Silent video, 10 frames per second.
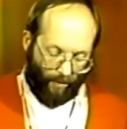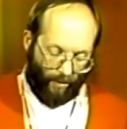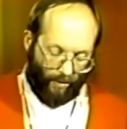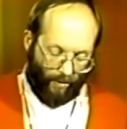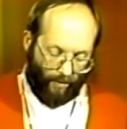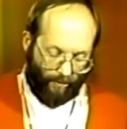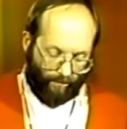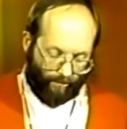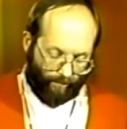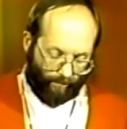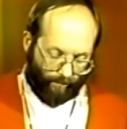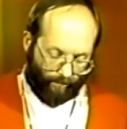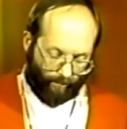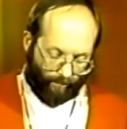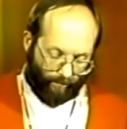
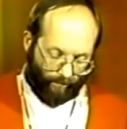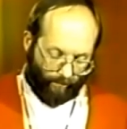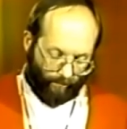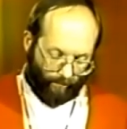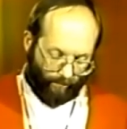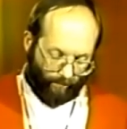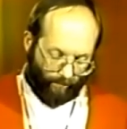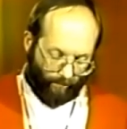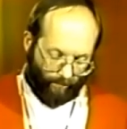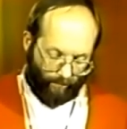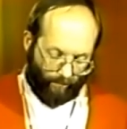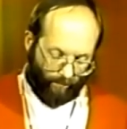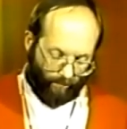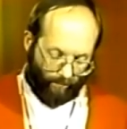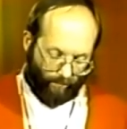
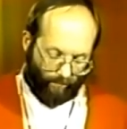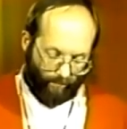[no speech]